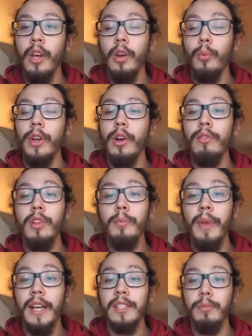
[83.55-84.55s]
When over the
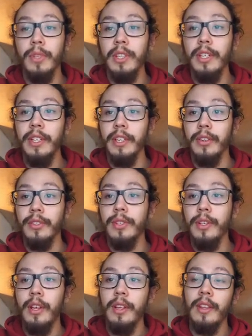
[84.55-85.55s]
past million years,
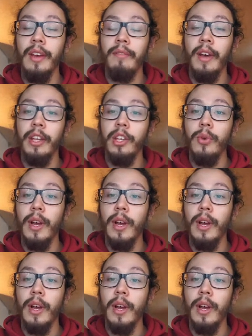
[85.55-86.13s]
that value